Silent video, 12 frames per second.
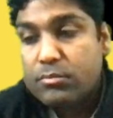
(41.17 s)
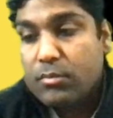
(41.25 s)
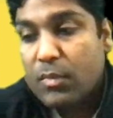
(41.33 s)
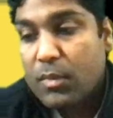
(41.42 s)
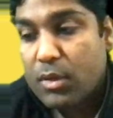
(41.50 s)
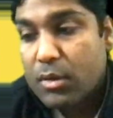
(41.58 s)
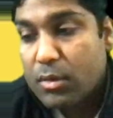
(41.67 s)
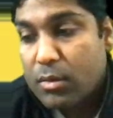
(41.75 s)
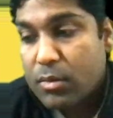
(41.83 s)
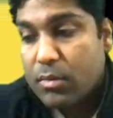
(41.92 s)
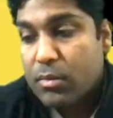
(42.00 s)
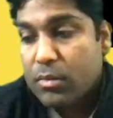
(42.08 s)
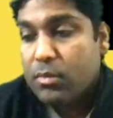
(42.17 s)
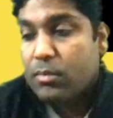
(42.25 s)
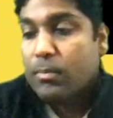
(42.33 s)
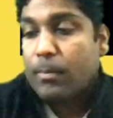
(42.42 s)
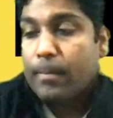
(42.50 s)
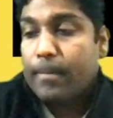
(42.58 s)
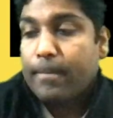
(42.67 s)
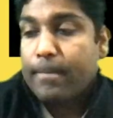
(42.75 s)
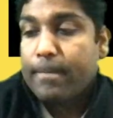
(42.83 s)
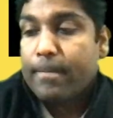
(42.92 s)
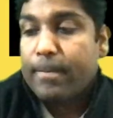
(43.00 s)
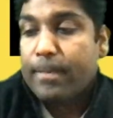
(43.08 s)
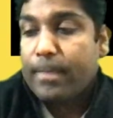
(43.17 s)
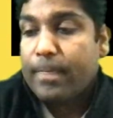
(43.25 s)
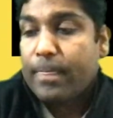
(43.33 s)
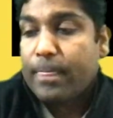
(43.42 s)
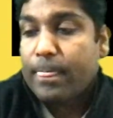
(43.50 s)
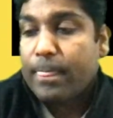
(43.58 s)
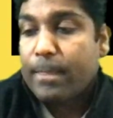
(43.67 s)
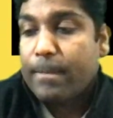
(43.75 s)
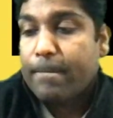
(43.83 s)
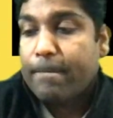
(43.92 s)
You understand that what is the importance of.